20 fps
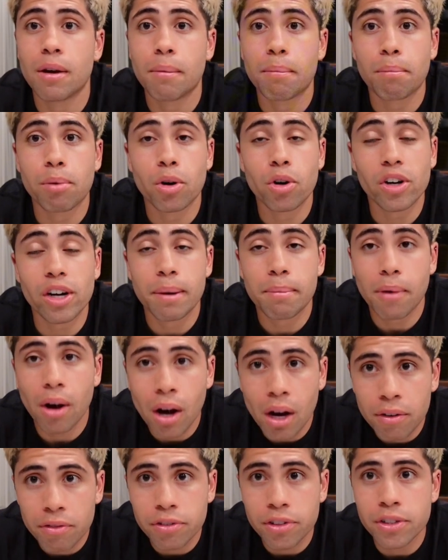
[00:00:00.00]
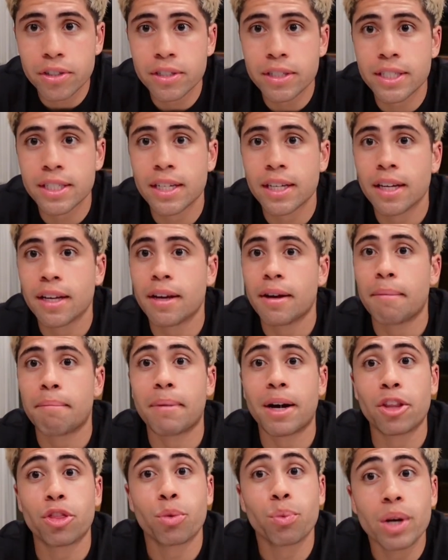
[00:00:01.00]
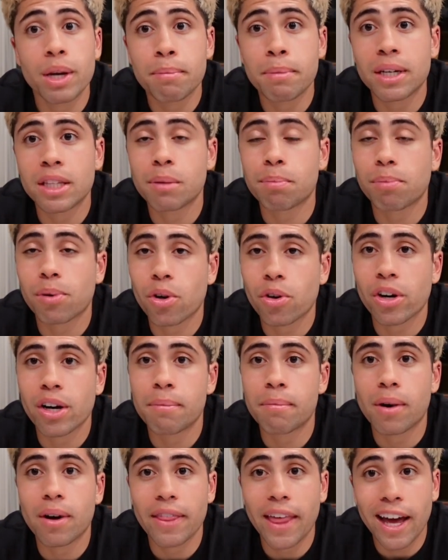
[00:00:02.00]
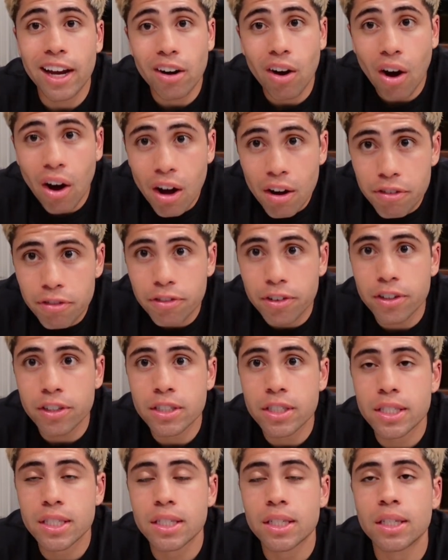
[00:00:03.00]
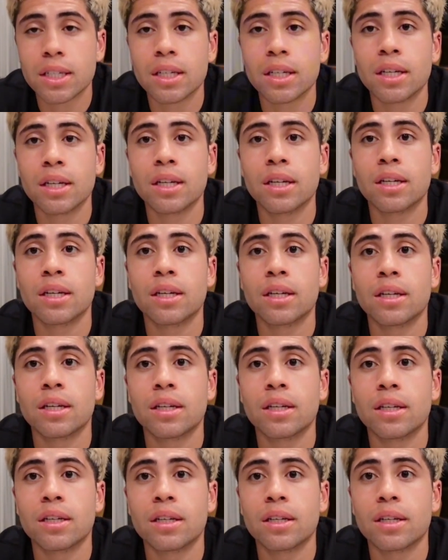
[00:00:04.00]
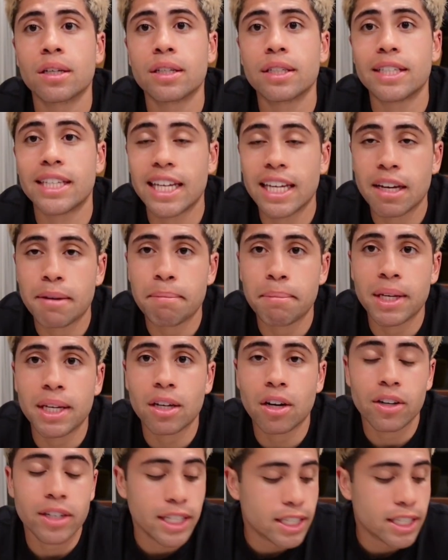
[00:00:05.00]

program offers, my 3-month program that offers, DM me on